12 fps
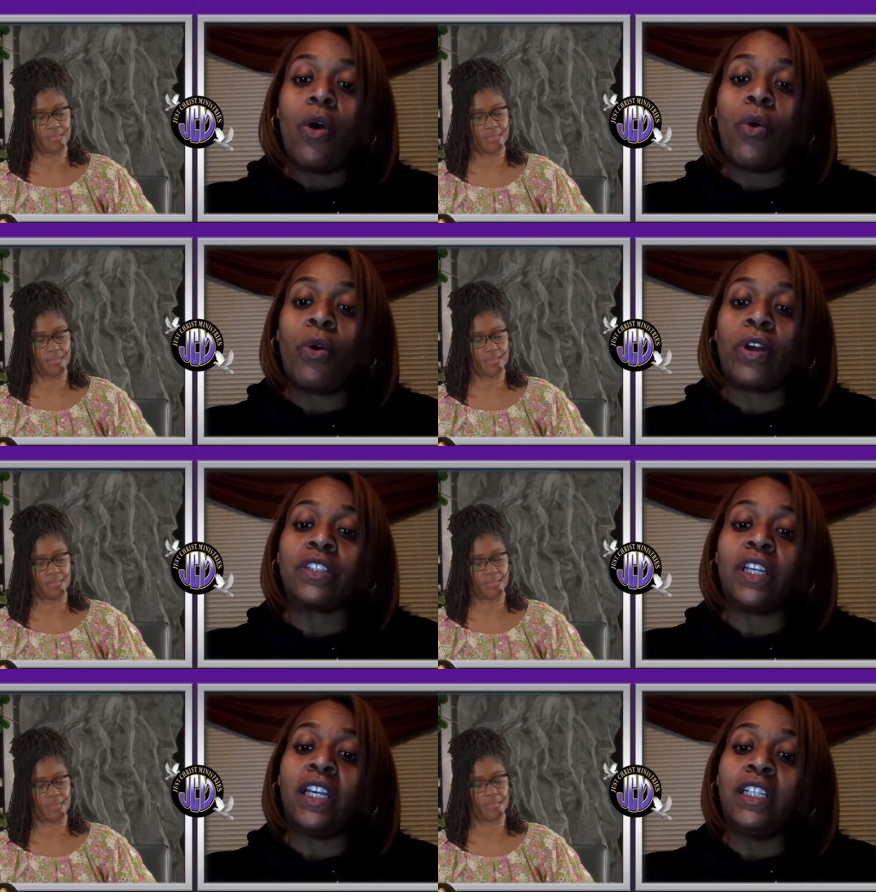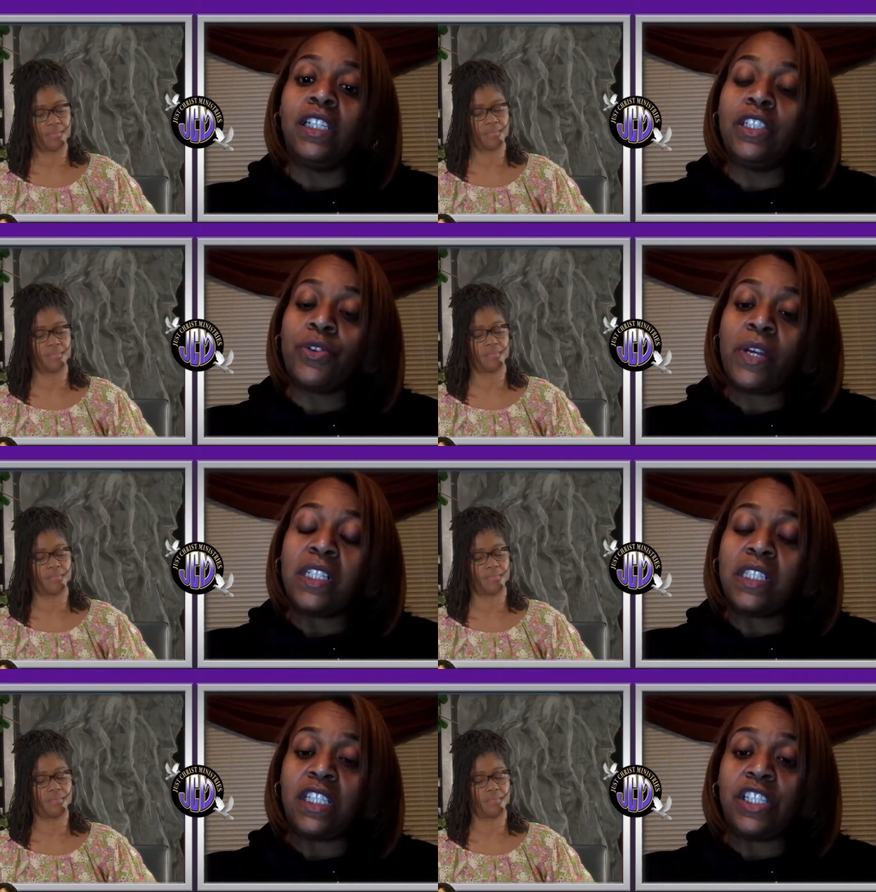Speaker 1: or any
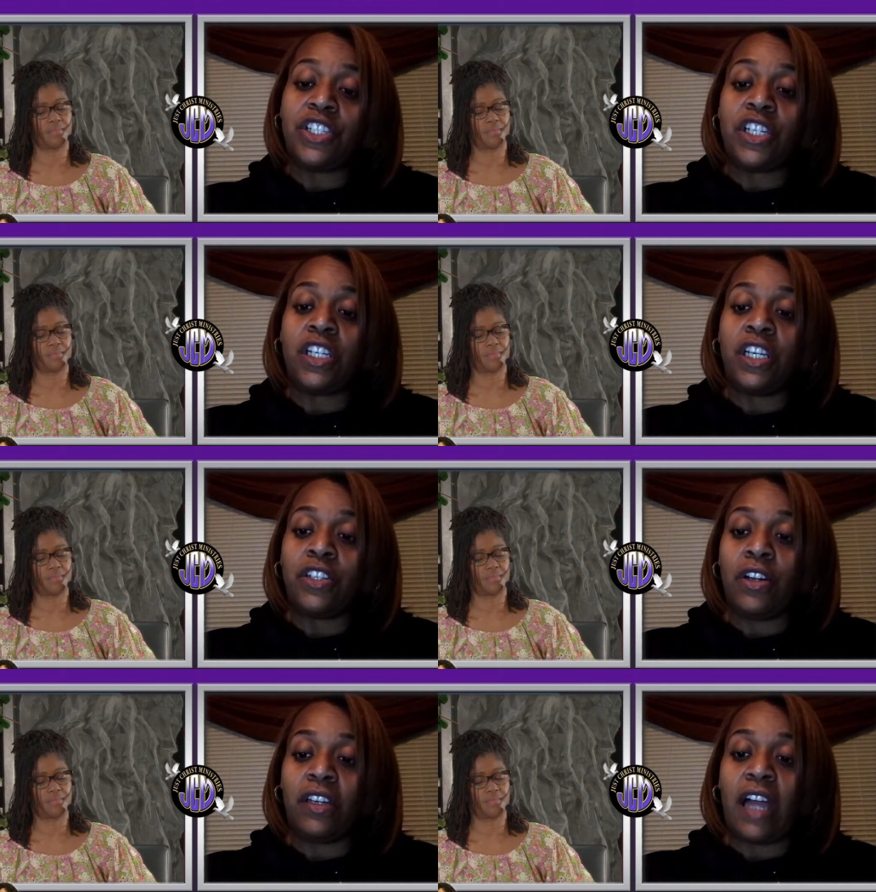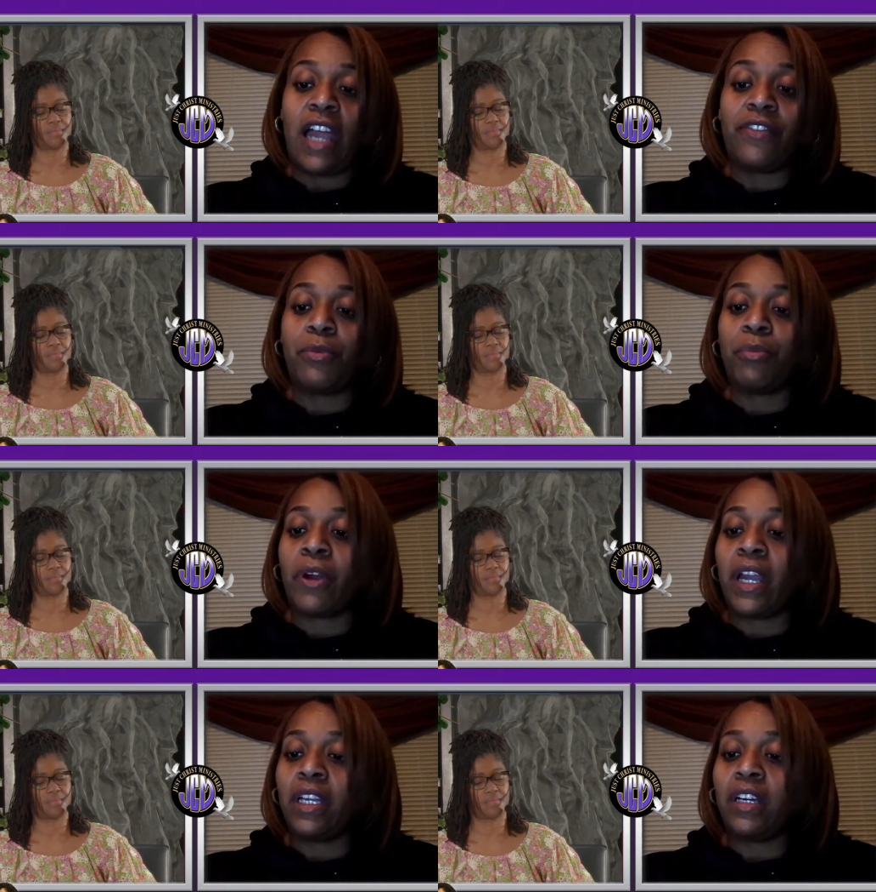transition in your life
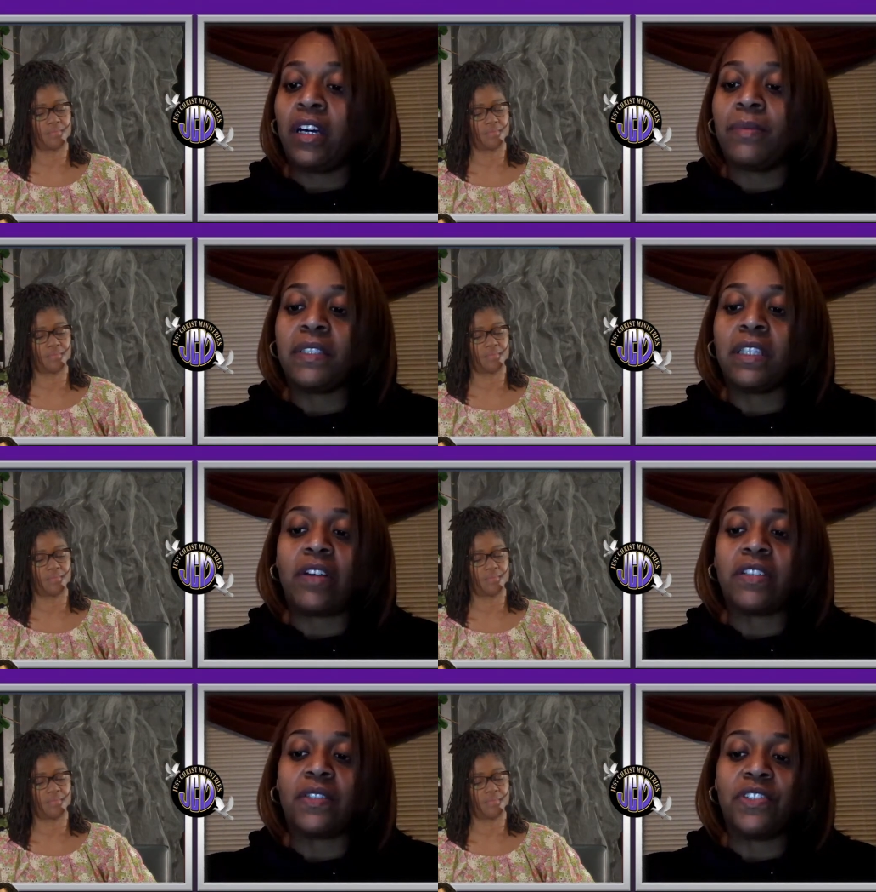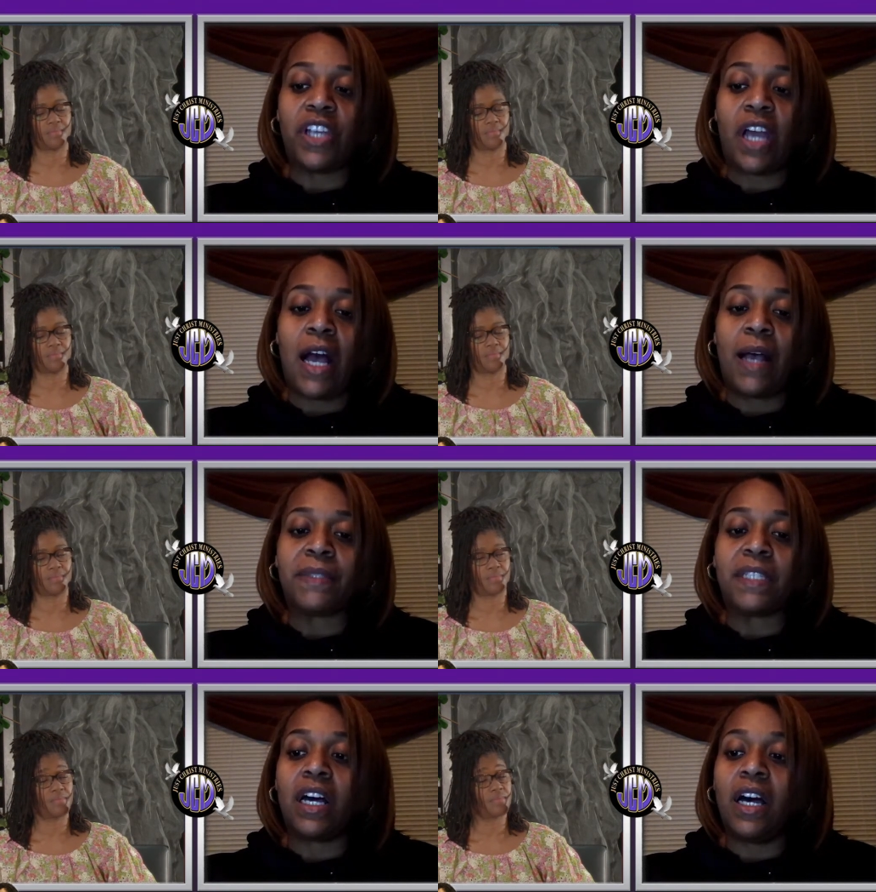breakups, loss of
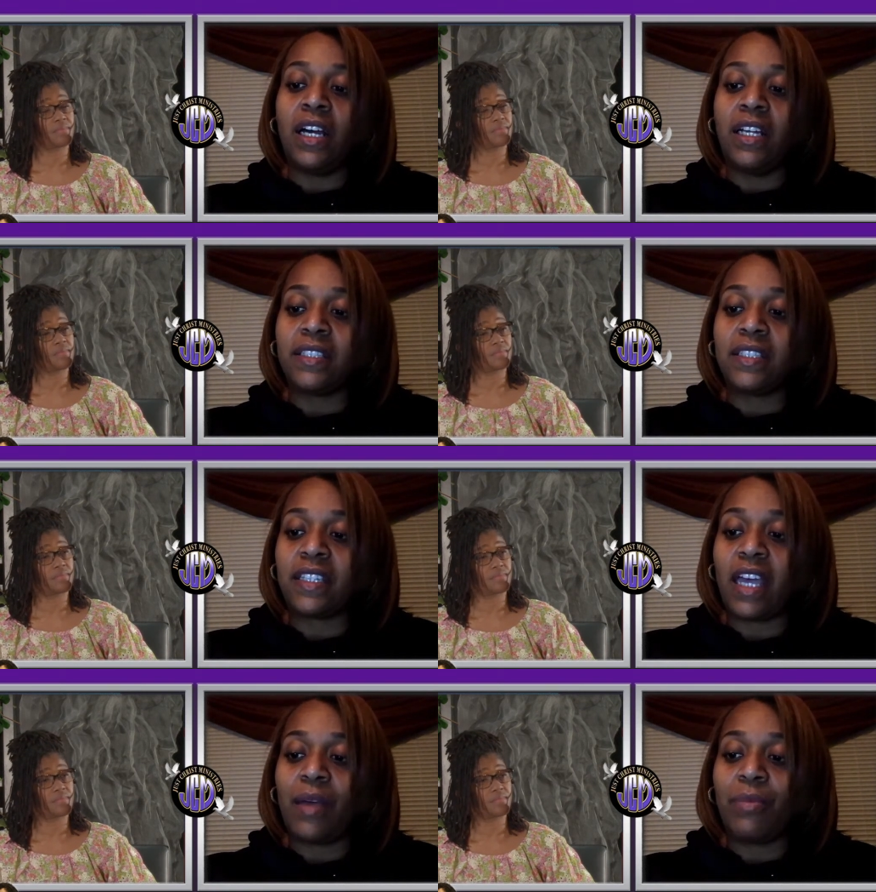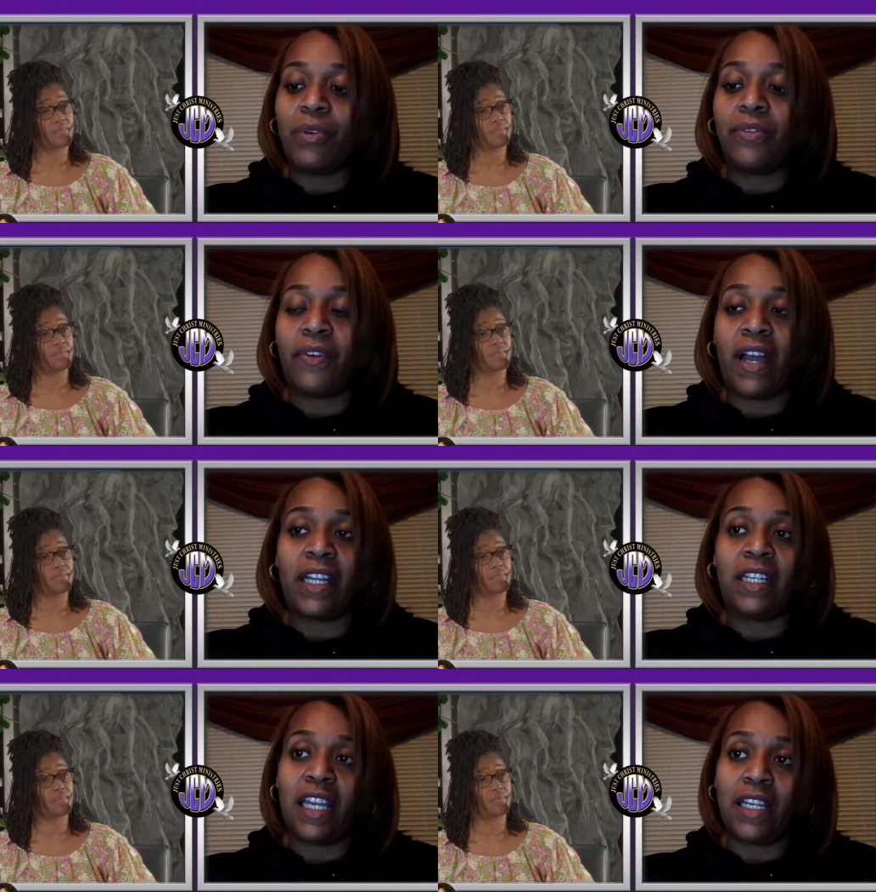jobs, unstable
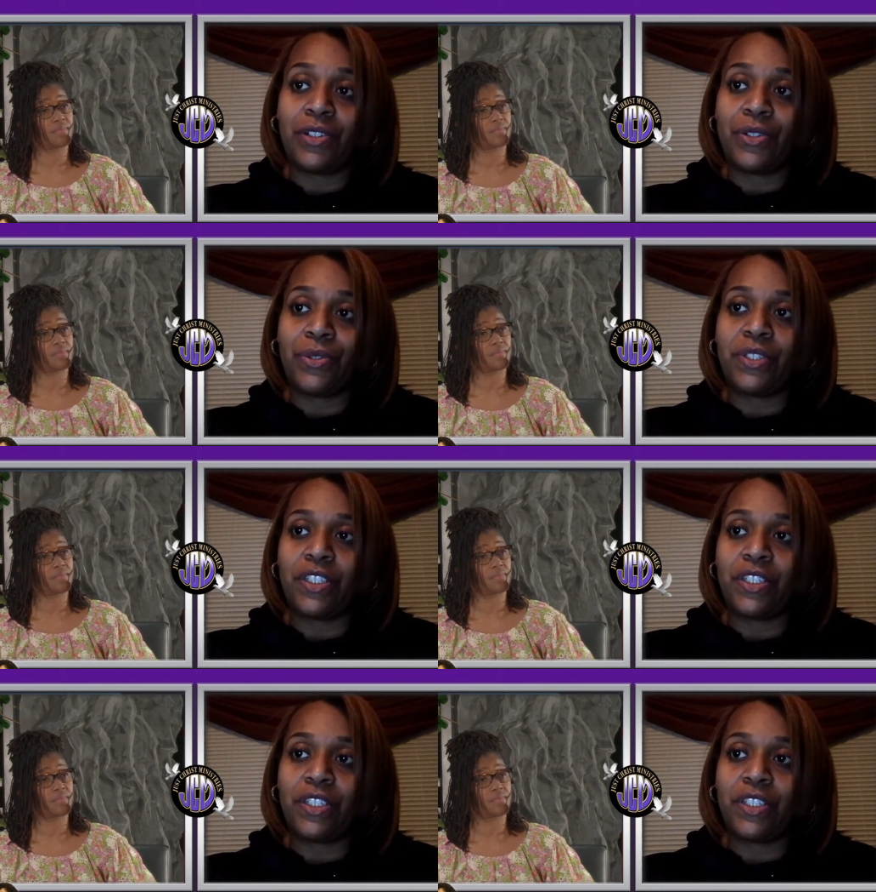financial